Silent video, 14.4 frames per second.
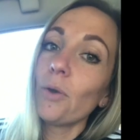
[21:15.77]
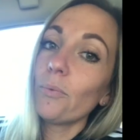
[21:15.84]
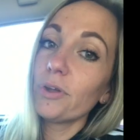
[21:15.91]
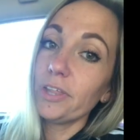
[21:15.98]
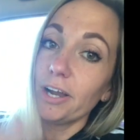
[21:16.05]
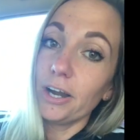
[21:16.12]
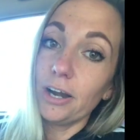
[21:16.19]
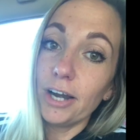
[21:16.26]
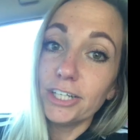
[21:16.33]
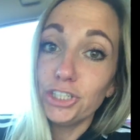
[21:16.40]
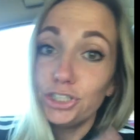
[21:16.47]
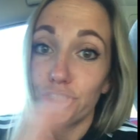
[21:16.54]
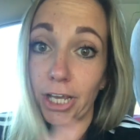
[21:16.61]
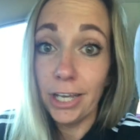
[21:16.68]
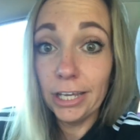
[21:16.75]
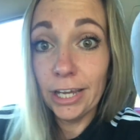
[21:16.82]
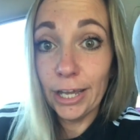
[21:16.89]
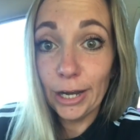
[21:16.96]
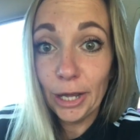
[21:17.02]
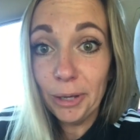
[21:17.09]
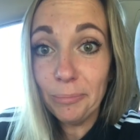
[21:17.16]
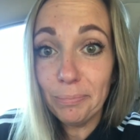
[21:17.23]
where they're shaking
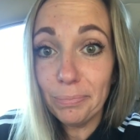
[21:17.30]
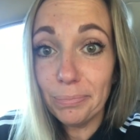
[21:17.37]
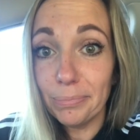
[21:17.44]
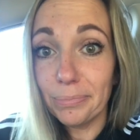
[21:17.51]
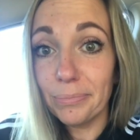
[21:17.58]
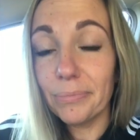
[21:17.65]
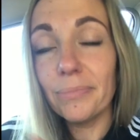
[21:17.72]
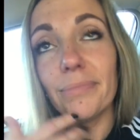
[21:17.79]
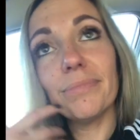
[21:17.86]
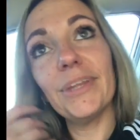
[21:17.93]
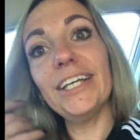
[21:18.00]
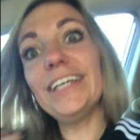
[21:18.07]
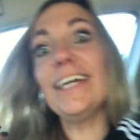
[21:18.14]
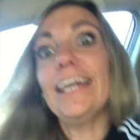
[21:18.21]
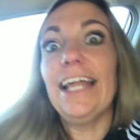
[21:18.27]
it up. It's like,